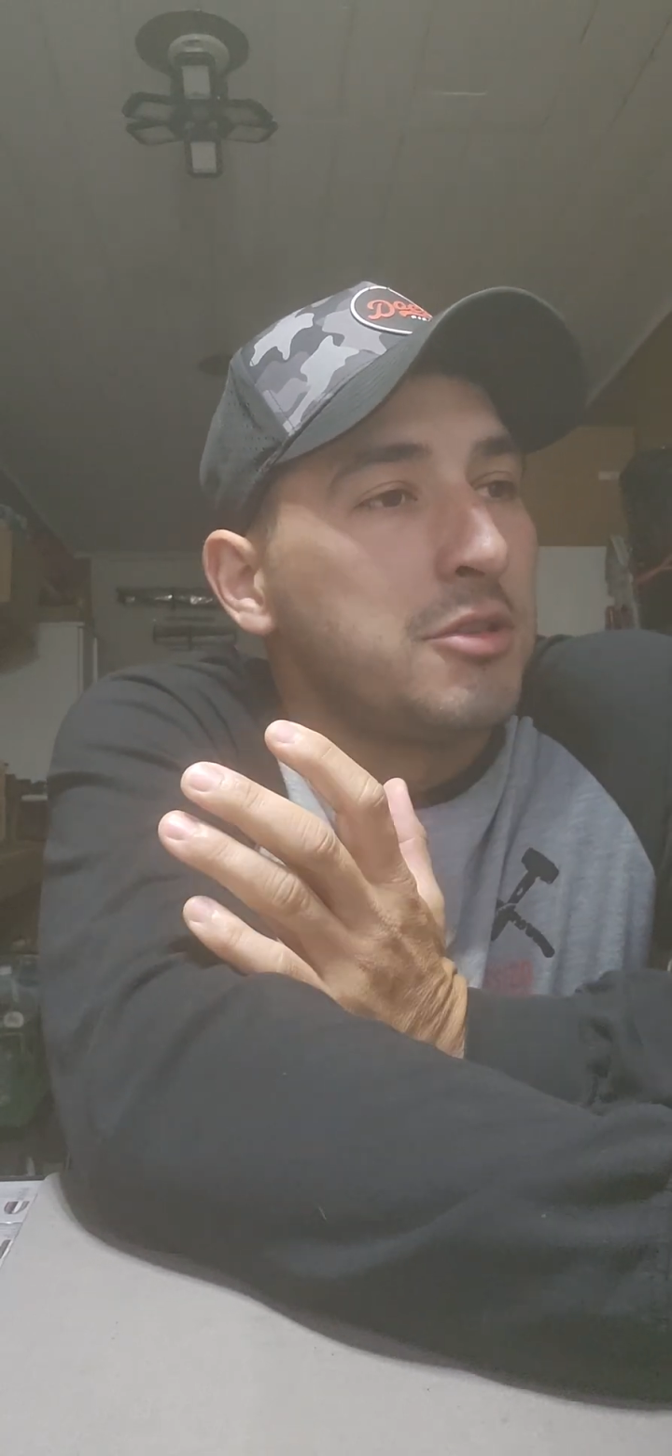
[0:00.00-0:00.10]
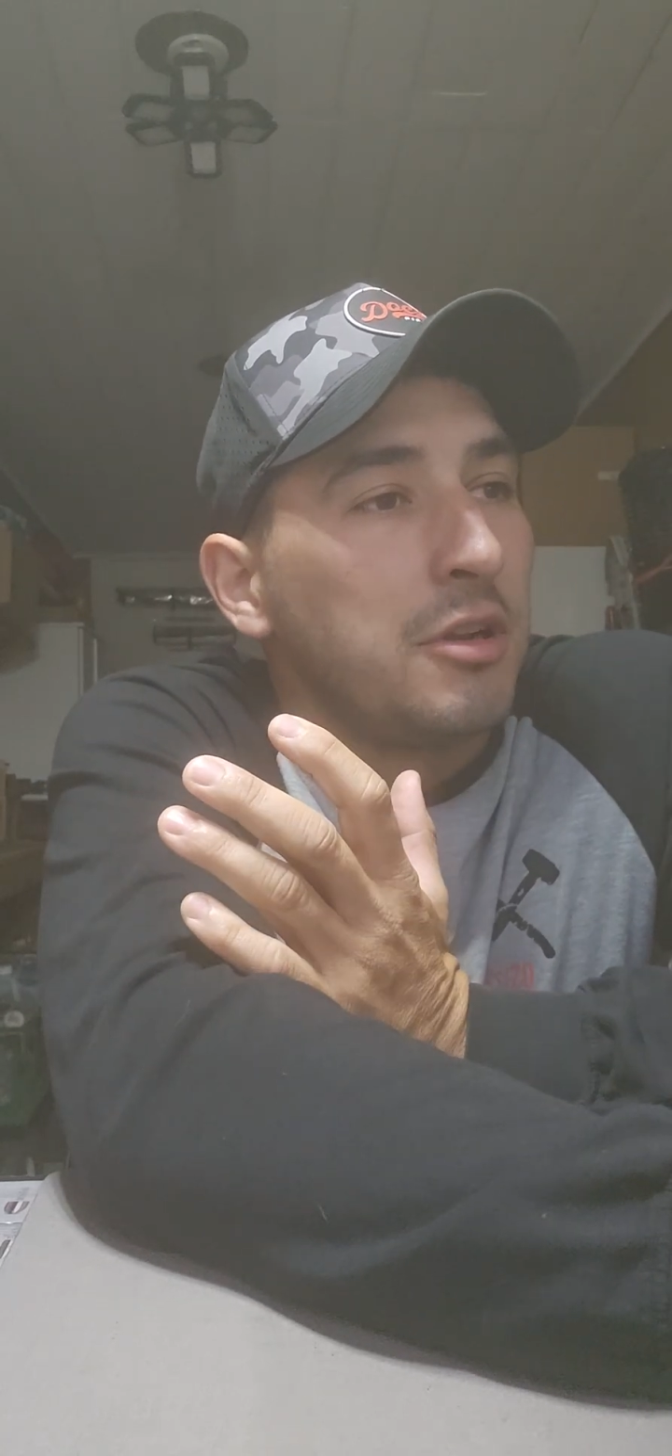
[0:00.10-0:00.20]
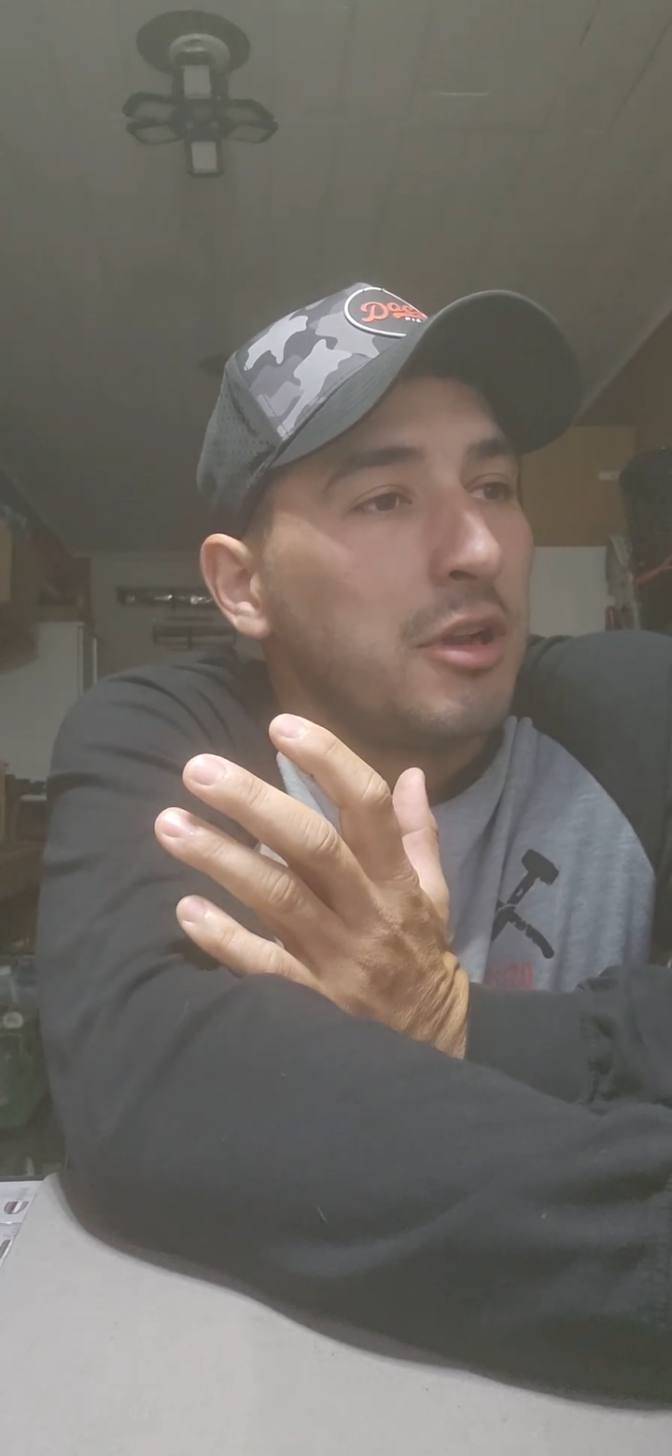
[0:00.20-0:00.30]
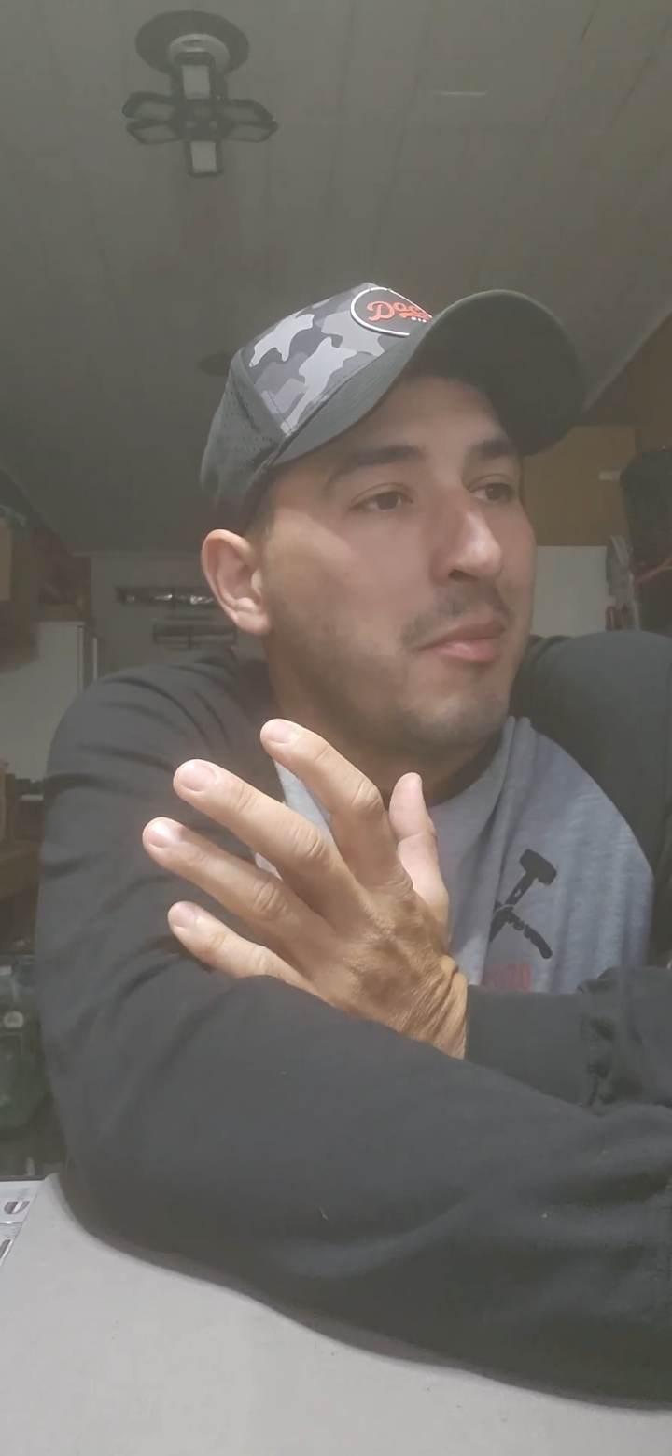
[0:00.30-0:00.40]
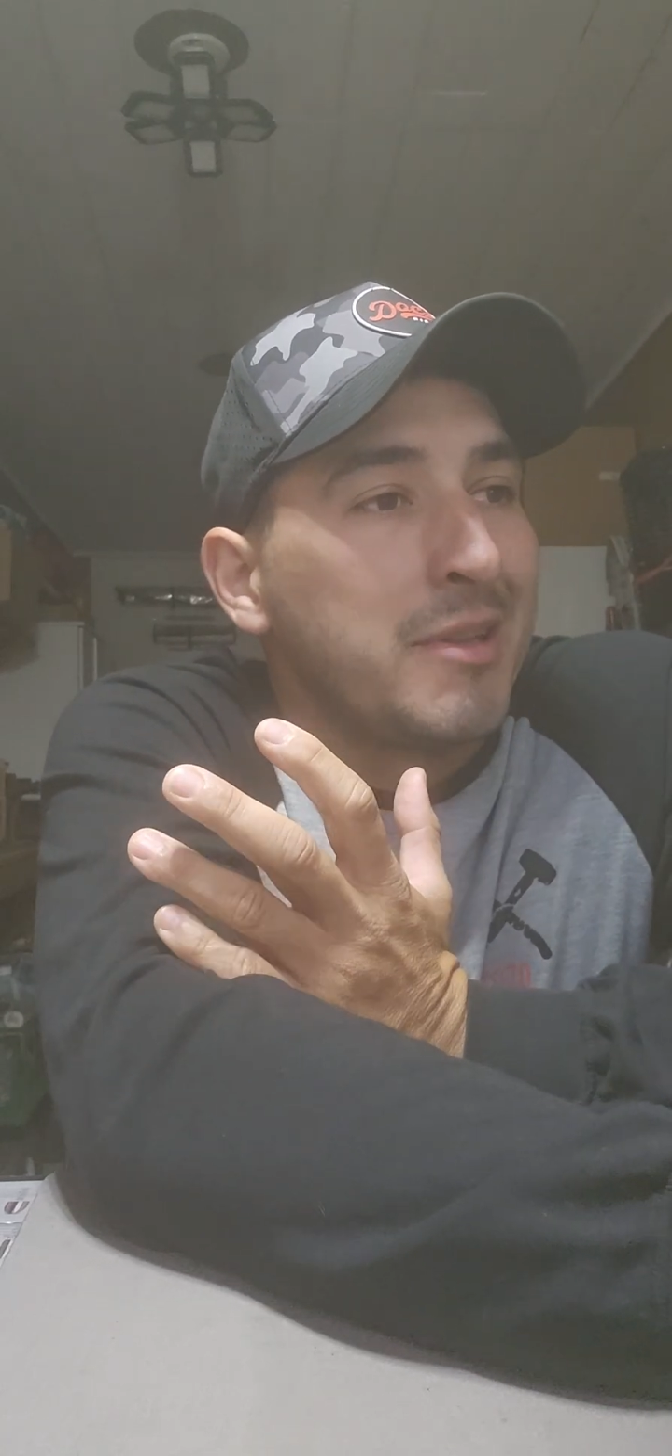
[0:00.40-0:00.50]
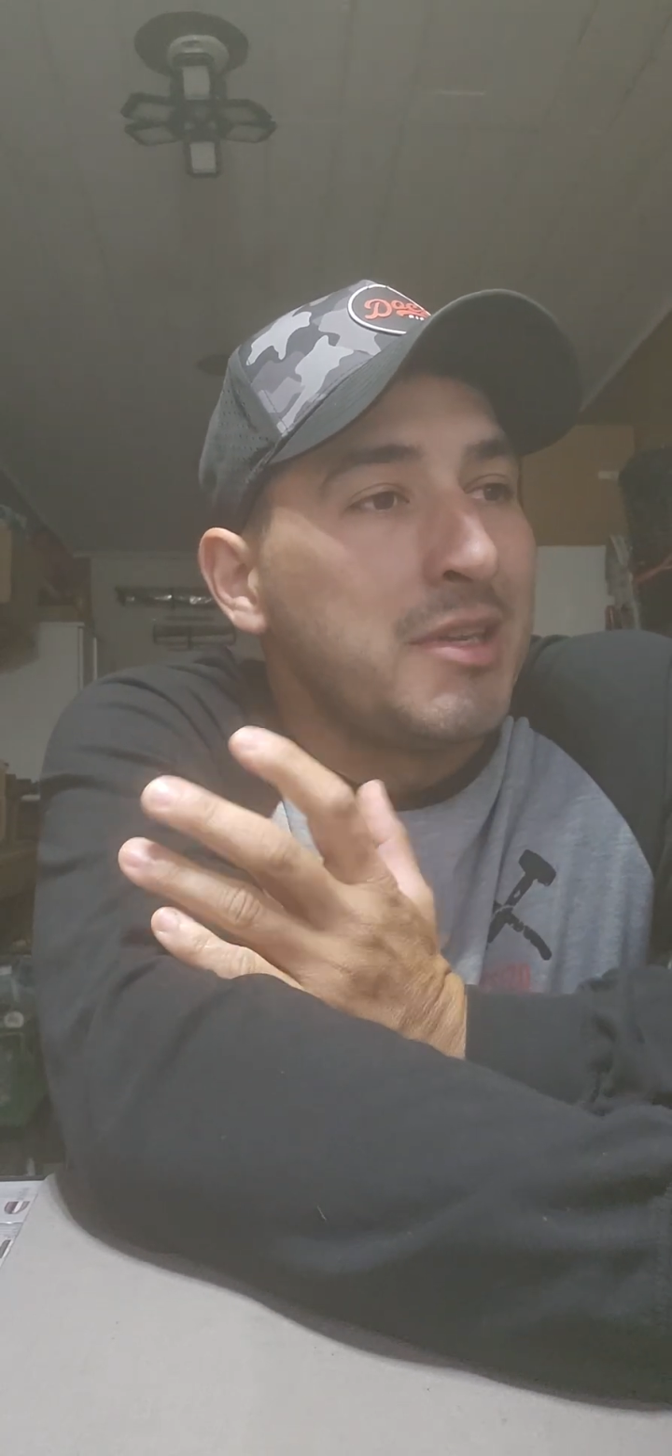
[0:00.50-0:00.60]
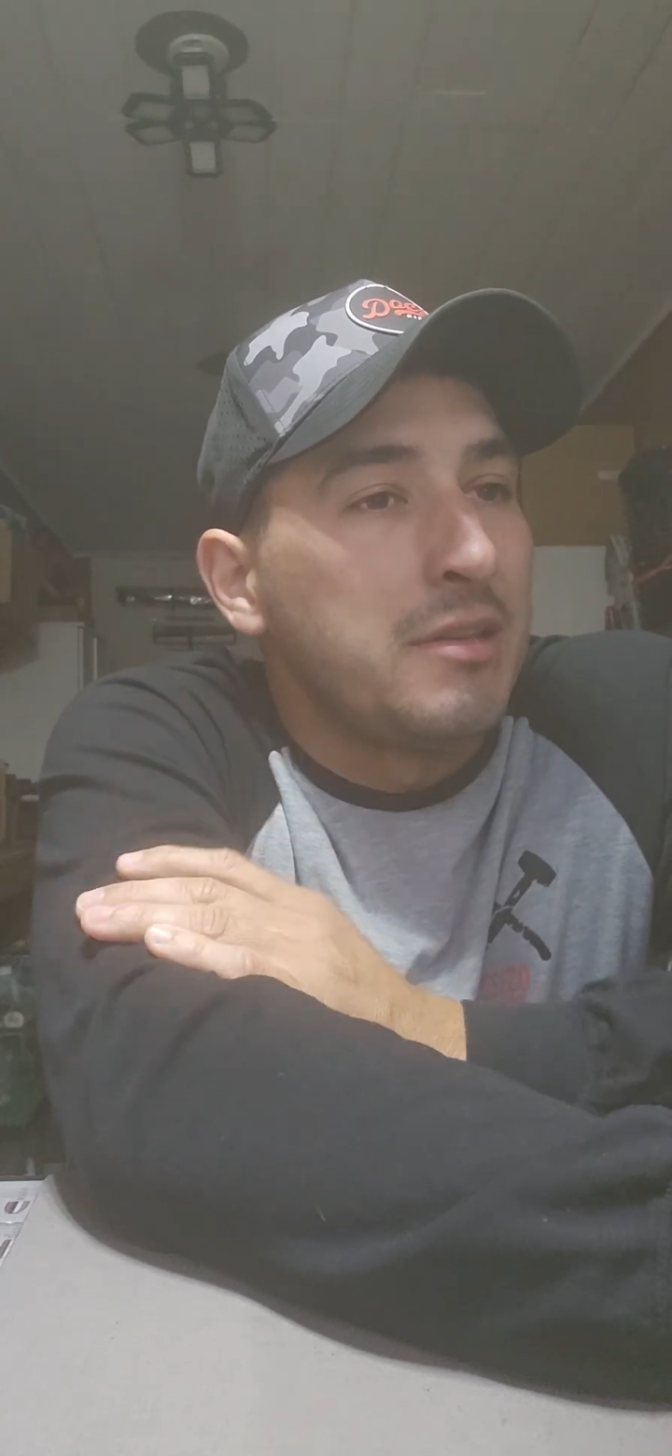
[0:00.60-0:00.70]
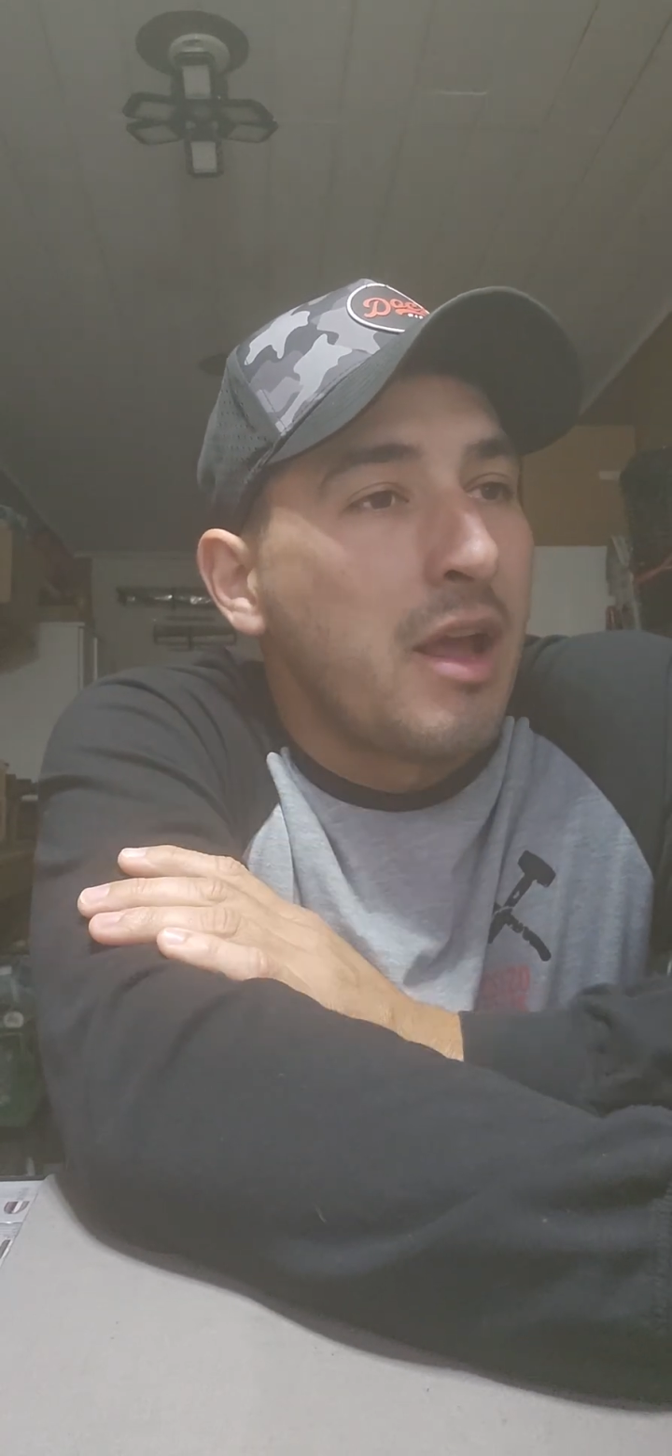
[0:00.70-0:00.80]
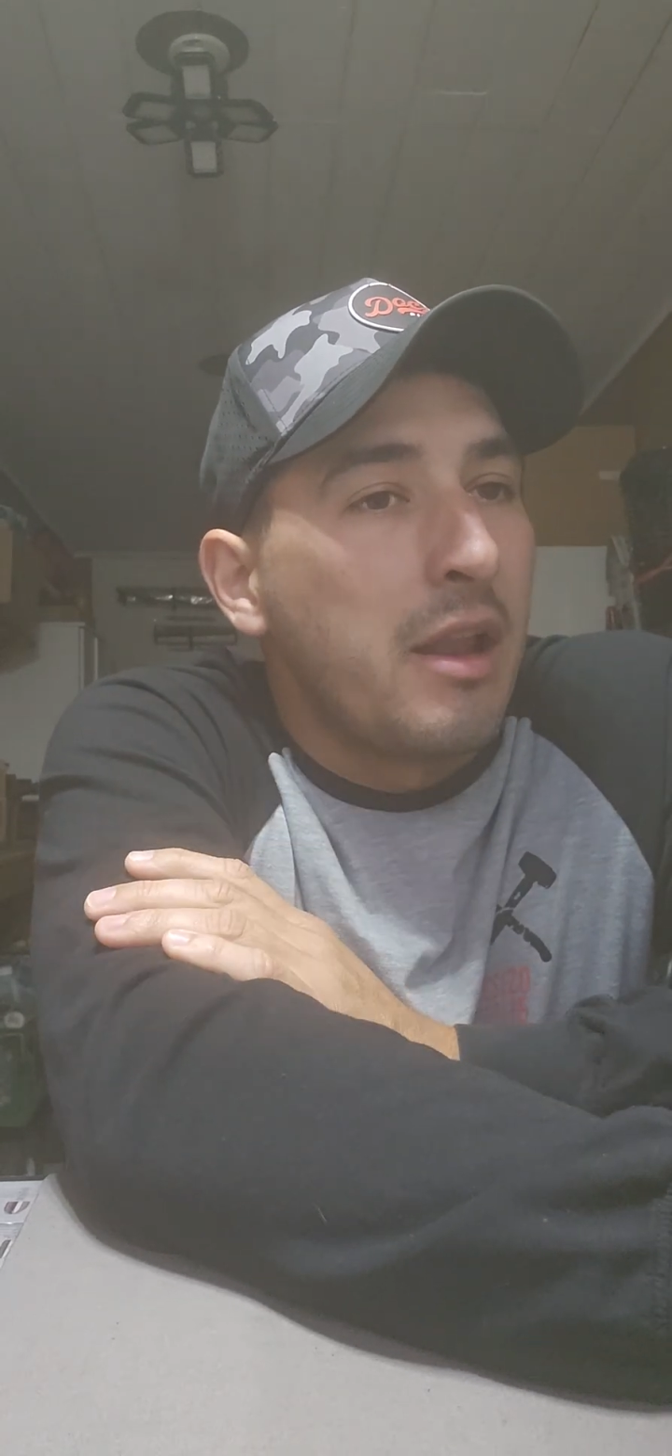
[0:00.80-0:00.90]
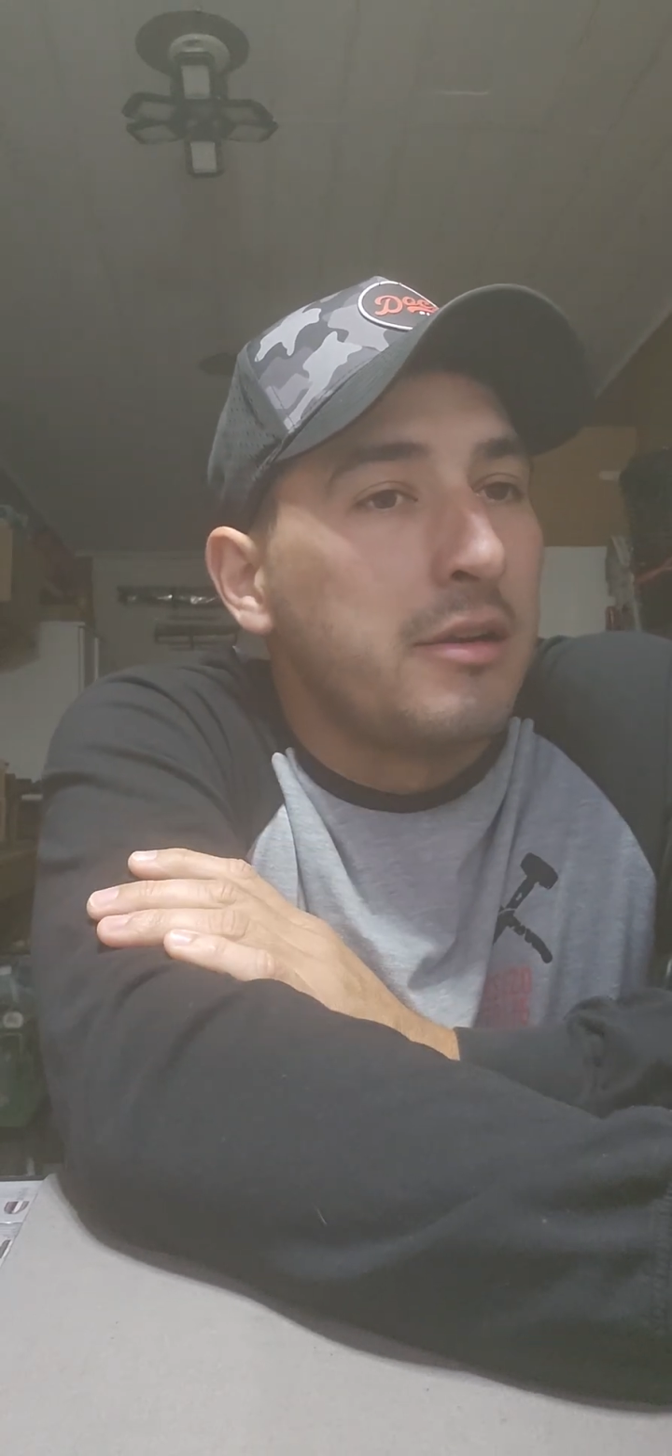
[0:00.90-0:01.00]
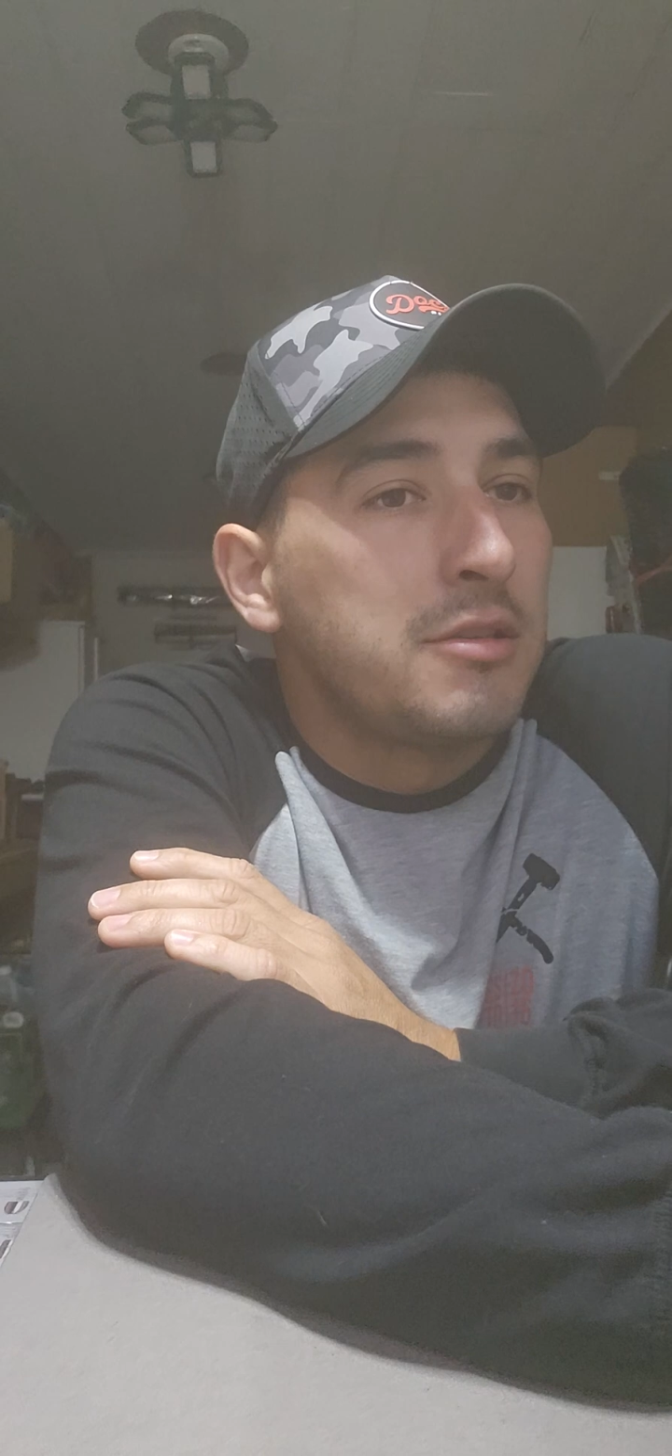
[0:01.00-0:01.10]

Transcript: you're looking about $10,